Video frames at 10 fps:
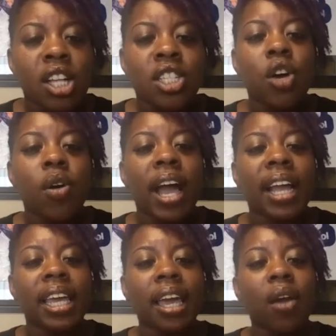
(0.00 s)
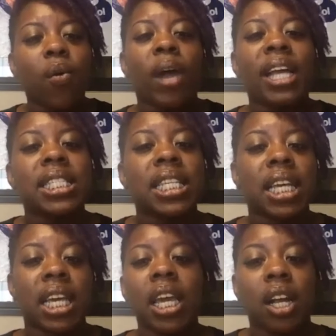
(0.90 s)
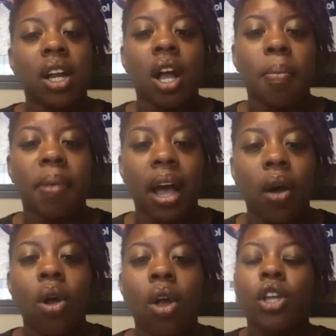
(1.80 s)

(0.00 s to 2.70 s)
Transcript: So I can't wait to hear about,